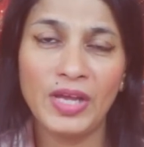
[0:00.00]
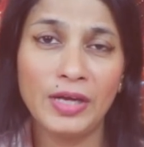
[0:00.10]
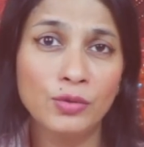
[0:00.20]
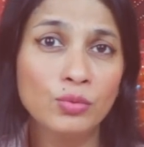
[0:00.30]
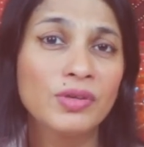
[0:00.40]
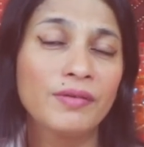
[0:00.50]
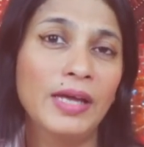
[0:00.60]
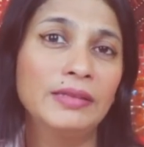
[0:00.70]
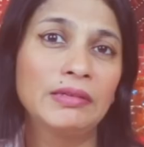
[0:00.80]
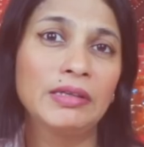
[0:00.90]
and do the
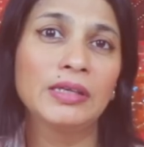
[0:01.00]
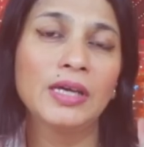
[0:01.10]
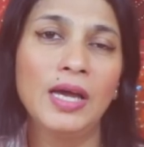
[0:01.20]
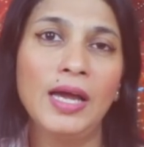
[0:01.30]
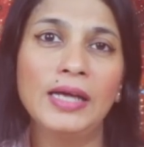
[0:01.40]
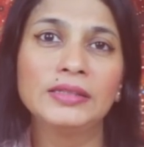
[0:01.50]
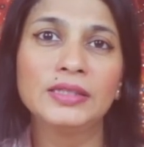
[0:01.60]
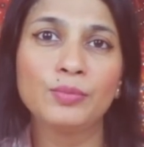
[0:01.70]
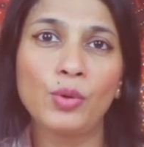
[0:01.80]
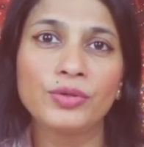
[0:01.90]
right thing at
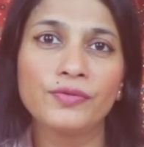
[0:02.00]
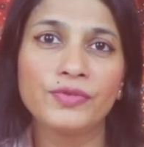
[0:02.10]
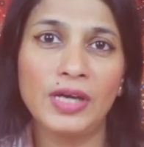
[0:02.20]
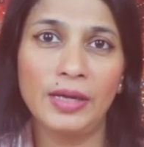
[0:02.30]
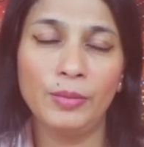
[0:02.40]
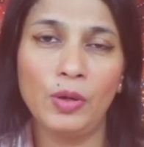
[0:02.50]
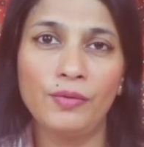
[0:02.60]
this point of time.